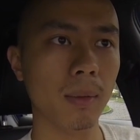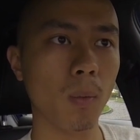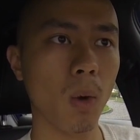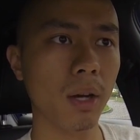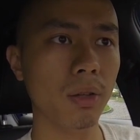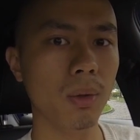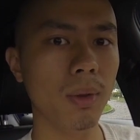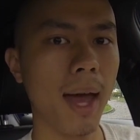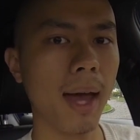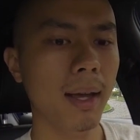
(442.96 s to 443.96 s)
want to do
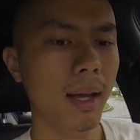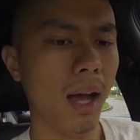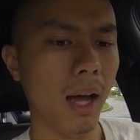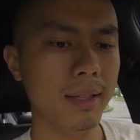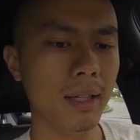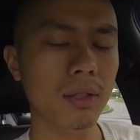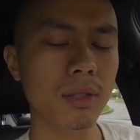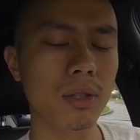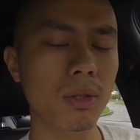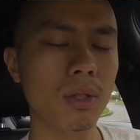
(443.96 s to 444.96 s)
that. I did
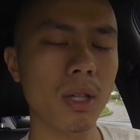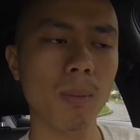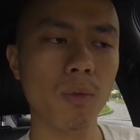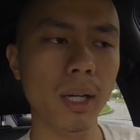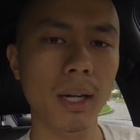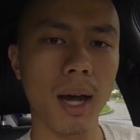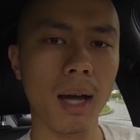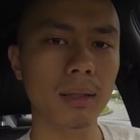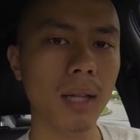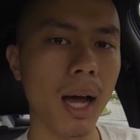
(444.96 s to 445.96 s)
do some reading
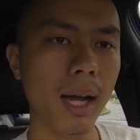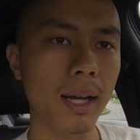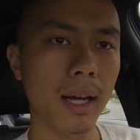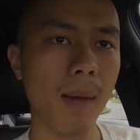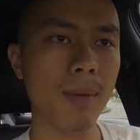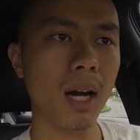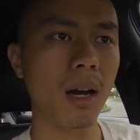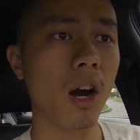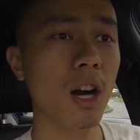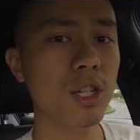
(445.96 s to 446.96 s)
online, and I'm not
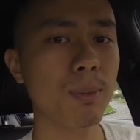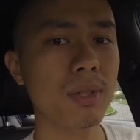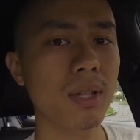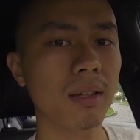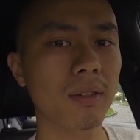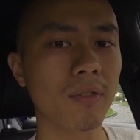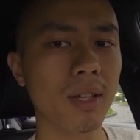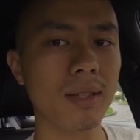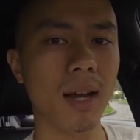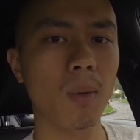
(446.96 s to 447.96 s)
100%
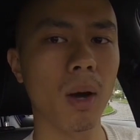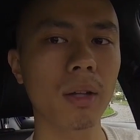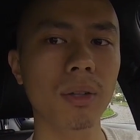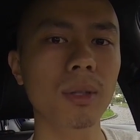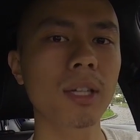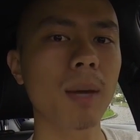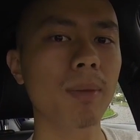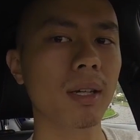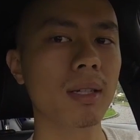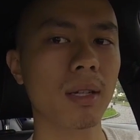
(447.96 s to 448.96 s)
convinced that I want to do it yet
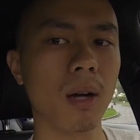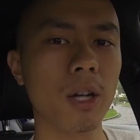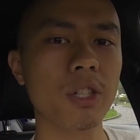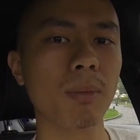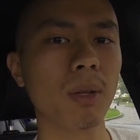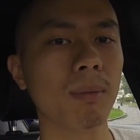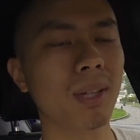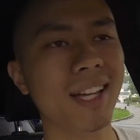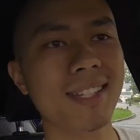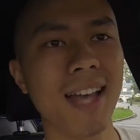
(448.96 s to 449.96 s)
because there are some
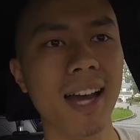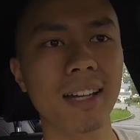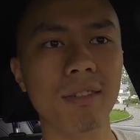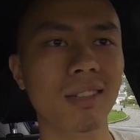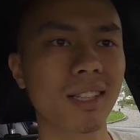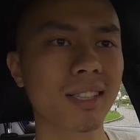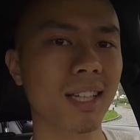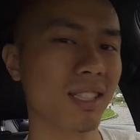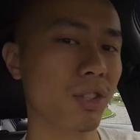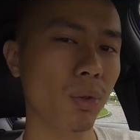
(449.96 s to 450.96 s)
complaints that it really
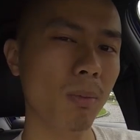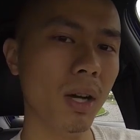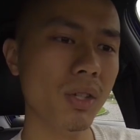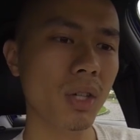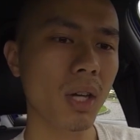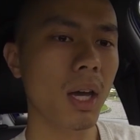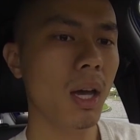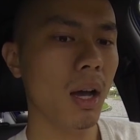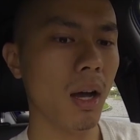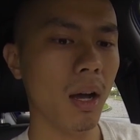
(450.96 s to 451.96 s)
doesn't do much.
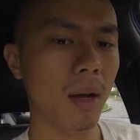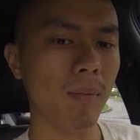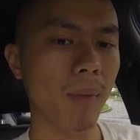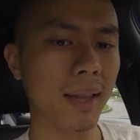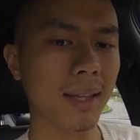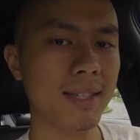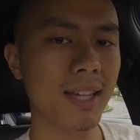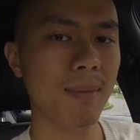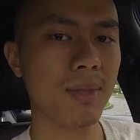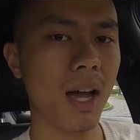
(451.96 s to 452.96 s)
At the
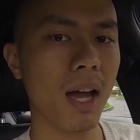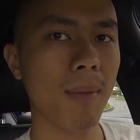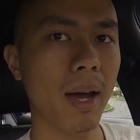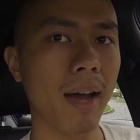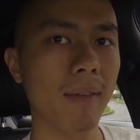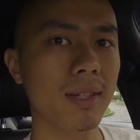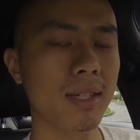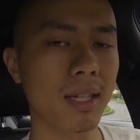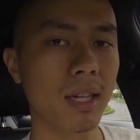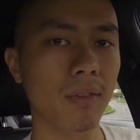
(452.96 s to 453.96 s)
same time, I'd have to
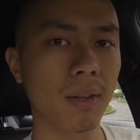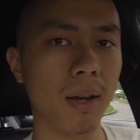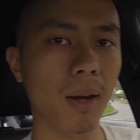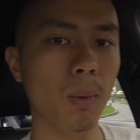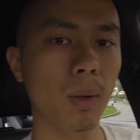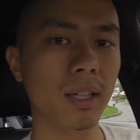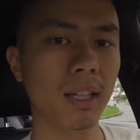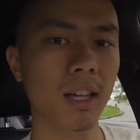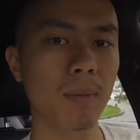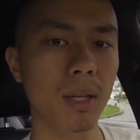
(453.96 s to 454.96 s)
see if anyone
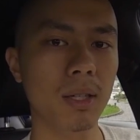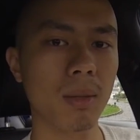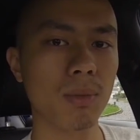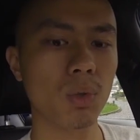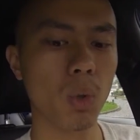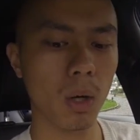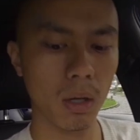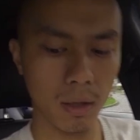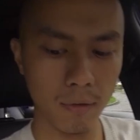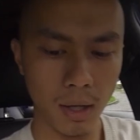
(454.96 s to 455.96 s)
can give me some sort
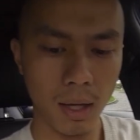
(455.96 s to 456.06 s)
of